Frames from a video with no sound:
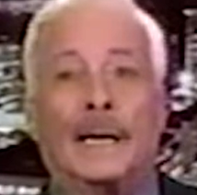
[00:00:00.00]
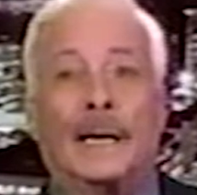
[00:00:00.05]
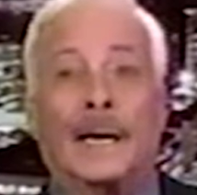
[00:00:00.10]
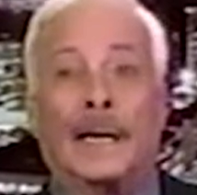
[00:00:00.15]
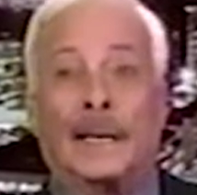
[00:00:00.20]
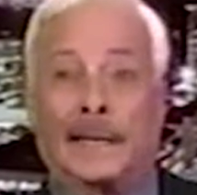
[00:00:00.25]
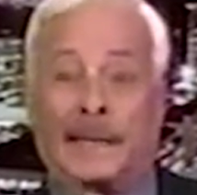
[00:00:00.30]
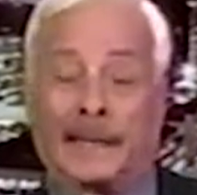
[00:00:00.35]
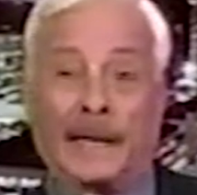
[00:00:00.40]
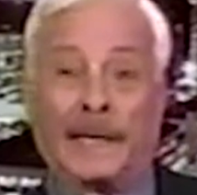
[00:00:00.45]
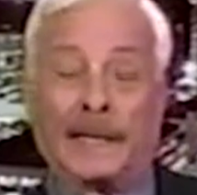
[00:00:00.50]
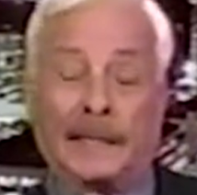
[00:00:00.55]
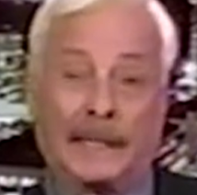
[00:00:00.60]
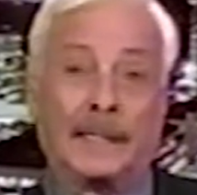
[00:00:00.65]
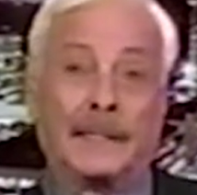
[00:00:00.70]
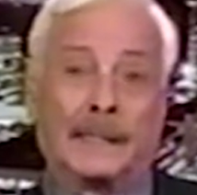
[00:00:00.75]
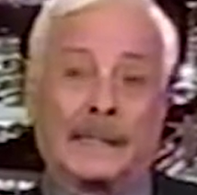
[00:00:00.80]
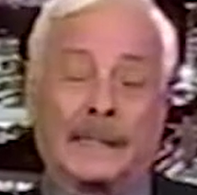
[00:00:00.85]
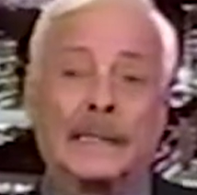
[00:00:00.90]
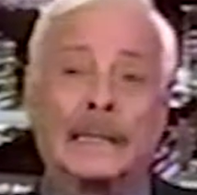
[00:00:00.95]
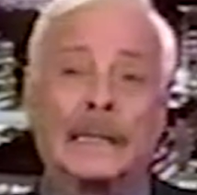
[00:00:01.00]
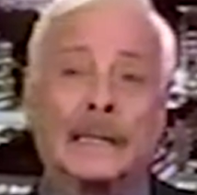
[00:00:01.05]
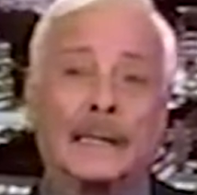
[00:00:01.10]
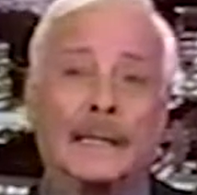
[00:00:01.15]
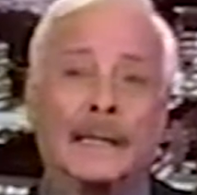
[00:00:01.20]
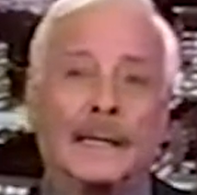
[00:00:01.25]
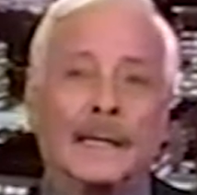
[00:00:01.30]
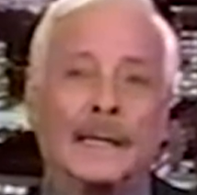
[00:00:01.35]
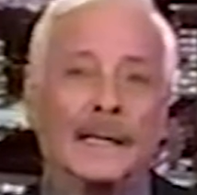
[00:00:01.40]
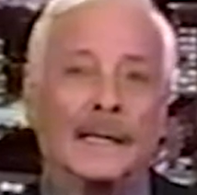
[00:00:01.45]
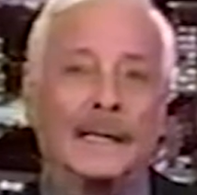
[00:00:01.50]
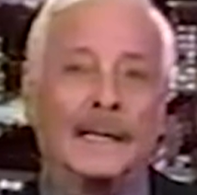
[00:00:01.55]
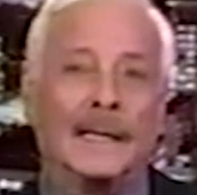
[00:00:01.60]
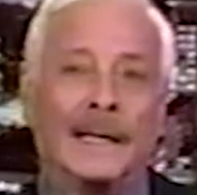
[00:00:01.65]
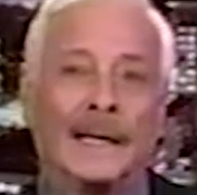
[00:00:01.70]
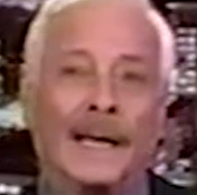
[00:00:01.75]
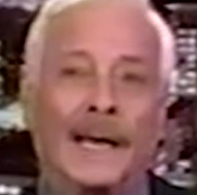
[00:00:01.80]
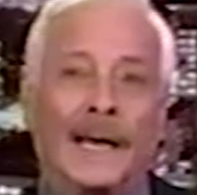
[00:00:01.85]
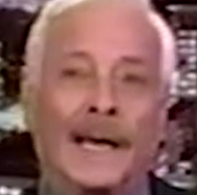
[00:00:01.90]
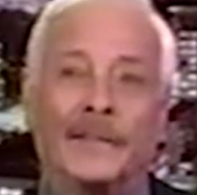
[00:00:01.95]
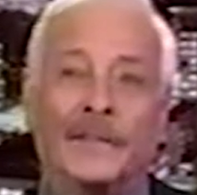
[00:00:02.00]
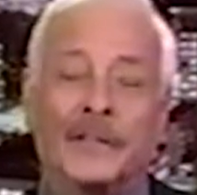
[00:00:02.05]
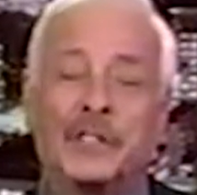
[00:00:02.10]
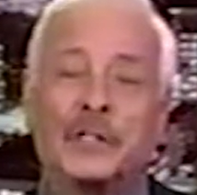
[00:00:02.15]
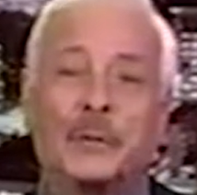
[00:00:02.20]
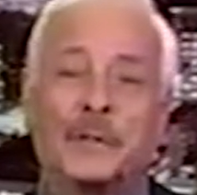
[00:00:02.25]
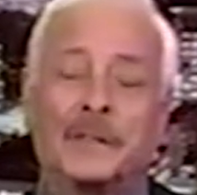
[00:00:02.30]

and it ain't easy. And this